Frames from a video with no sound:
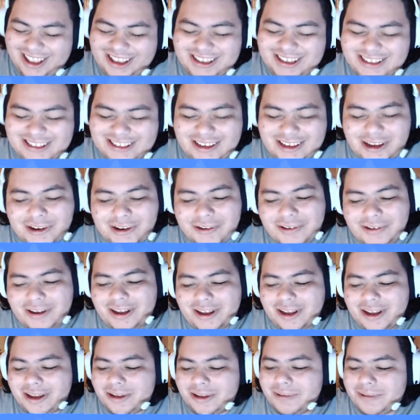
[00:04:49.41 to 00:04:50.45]
So
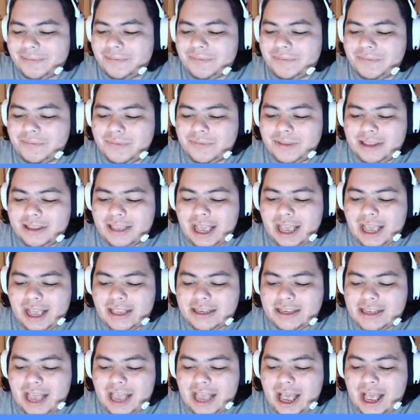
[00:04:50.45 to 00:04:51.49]
yeah,
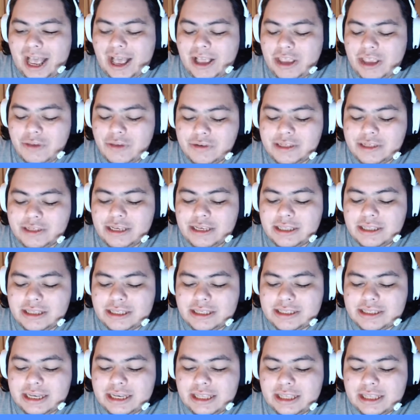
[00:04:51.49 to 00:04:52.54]
using the
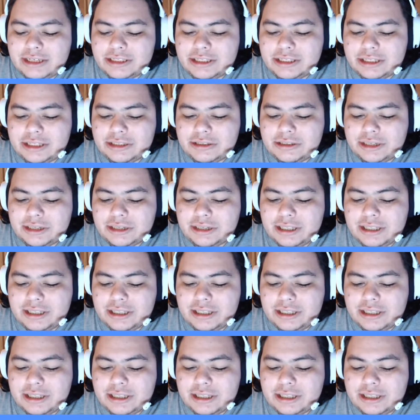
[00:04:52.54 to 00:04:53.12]
state legislature,